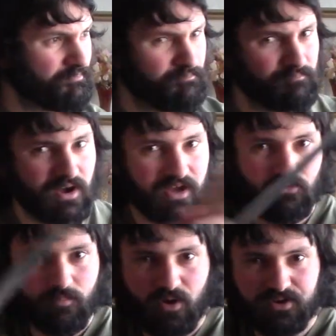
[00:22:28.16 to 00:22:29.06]
my
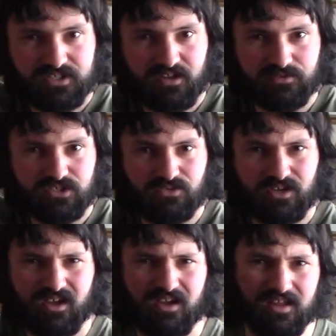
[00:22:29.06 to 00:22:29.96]
riposte that I was
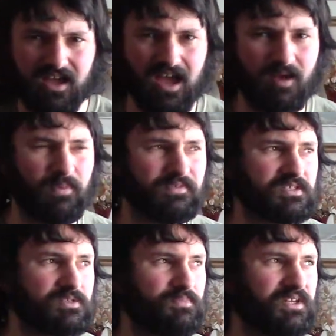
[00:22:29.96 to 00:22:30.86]
doing earlier
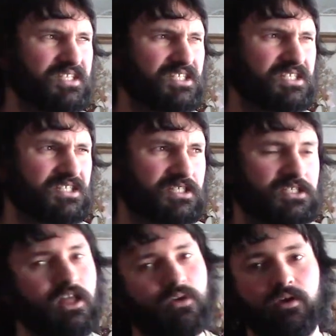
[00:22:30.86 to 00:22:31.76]
happens, but it's
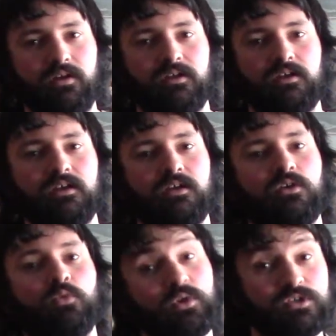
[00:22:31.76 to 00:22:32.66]
slower.
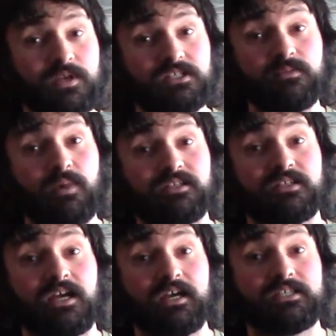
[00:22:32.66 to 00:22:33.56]
Which means he might
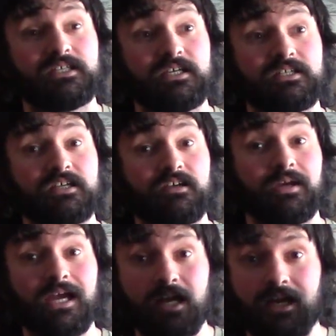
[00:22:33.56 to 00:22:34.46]
attack a second time
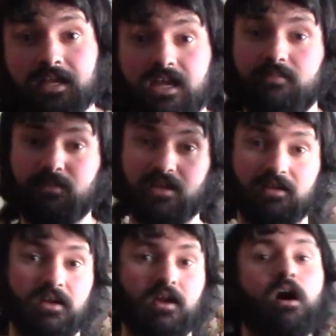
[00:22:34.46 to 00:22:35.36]
and hit
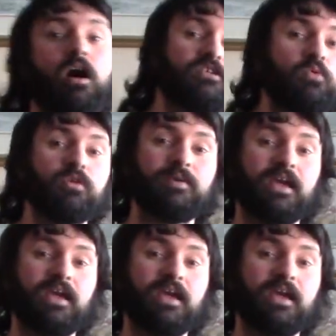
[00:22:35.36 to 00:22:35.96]
me. I don't want to be